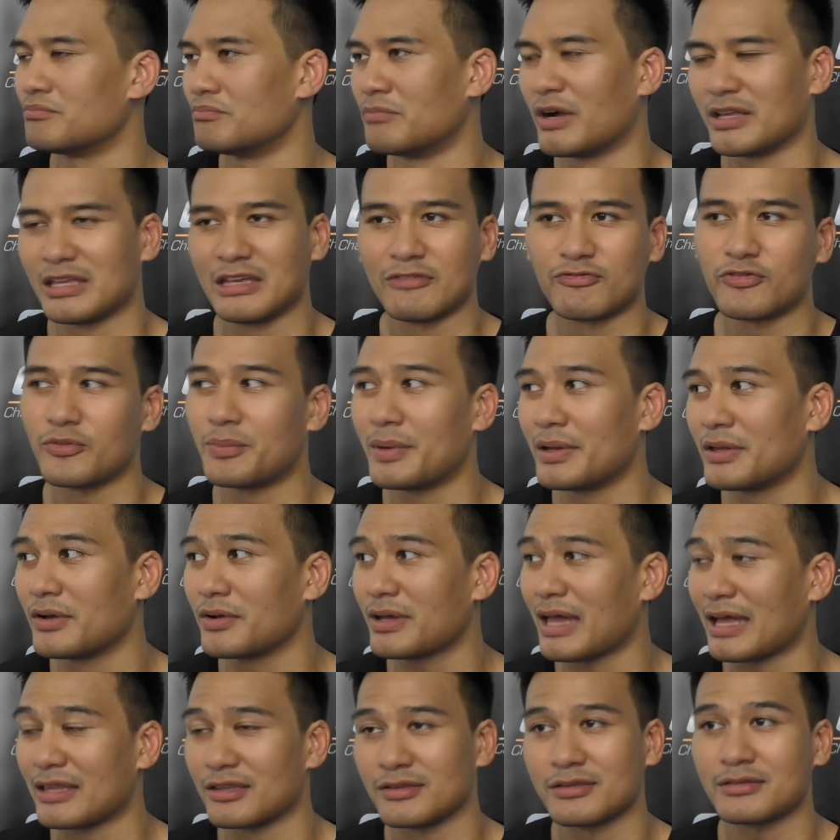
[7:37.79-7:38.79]
But if
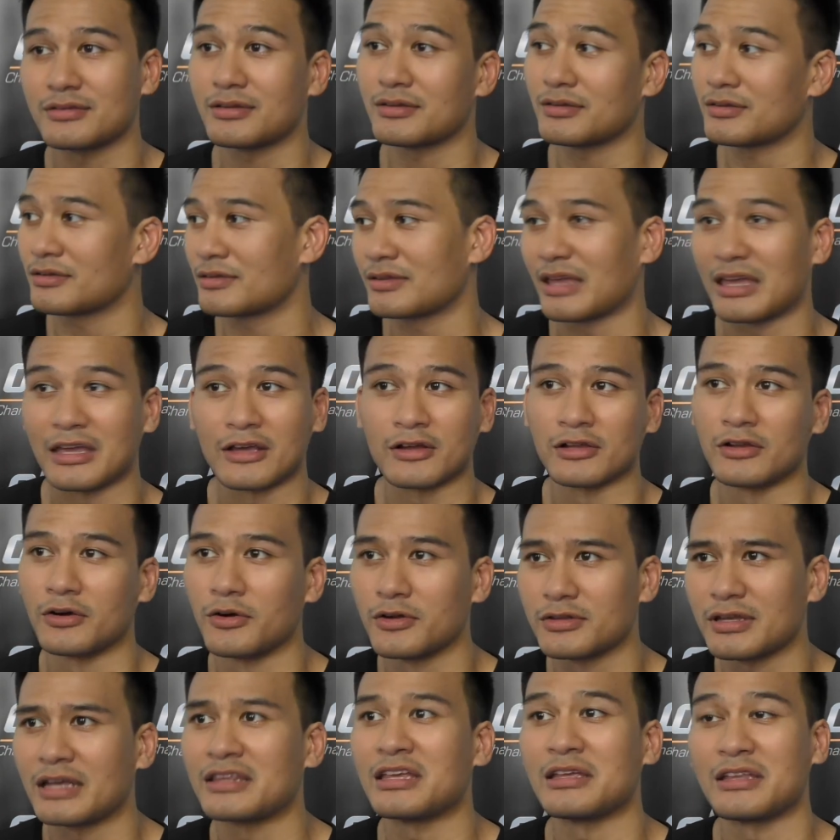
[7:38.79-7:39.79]
Ribeiro can stay
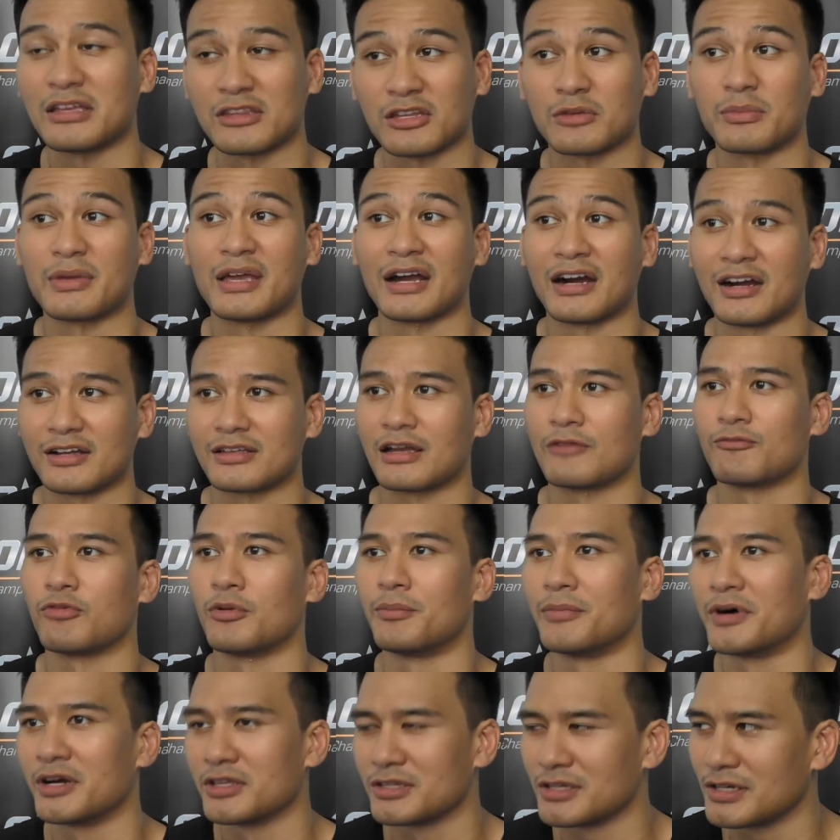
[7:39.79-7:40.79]
close, I think it's going to be hard time
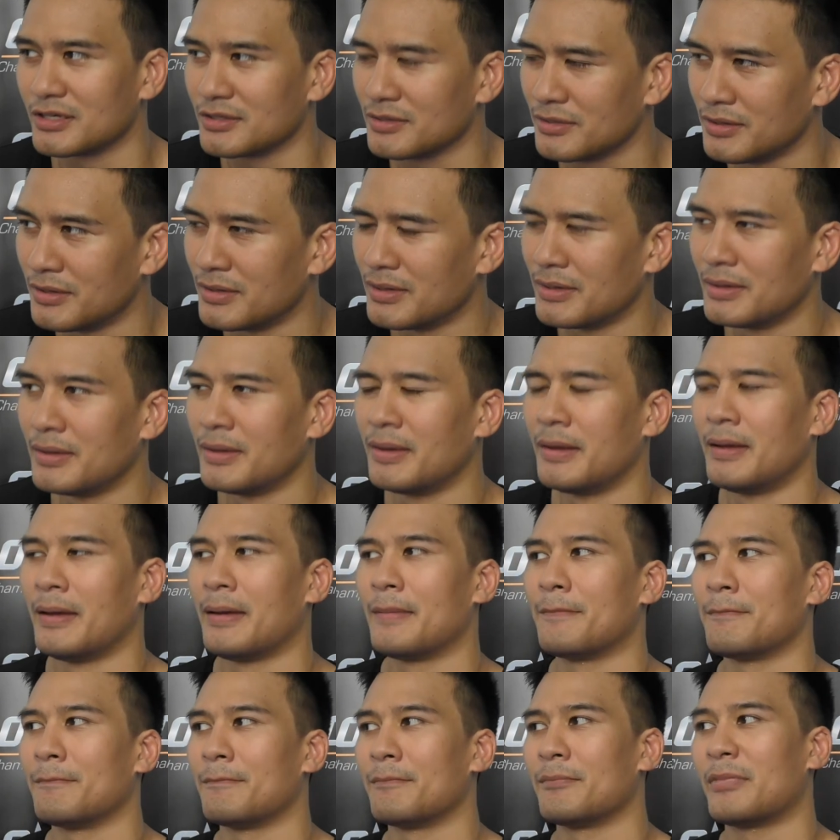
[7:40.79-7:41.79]
for Martin.
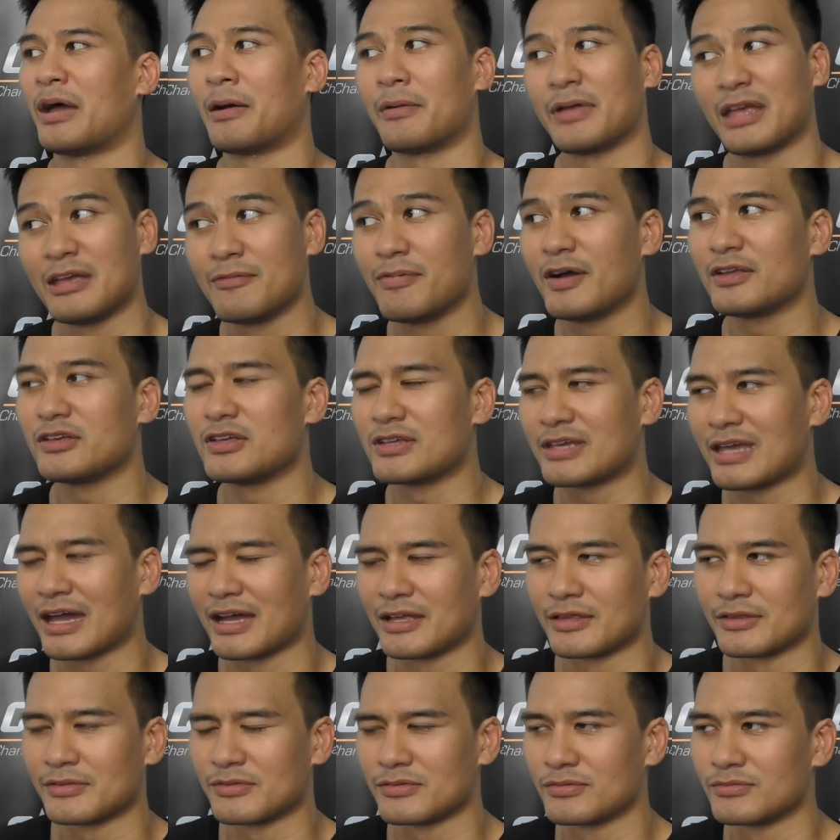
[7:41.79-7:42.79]
Uh, if Martin
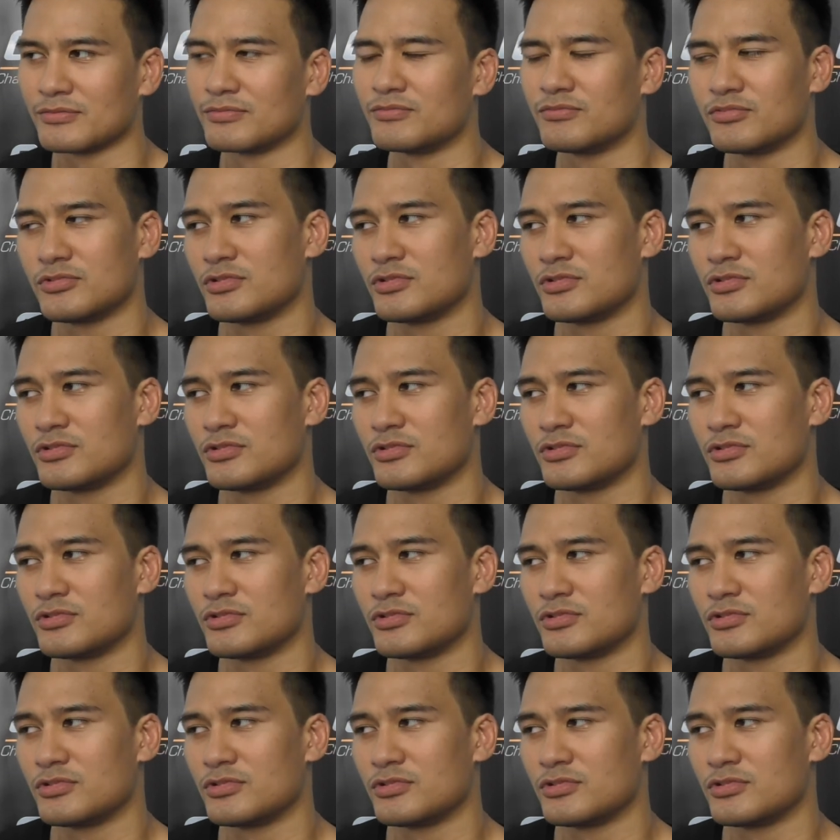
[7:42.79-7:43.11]
can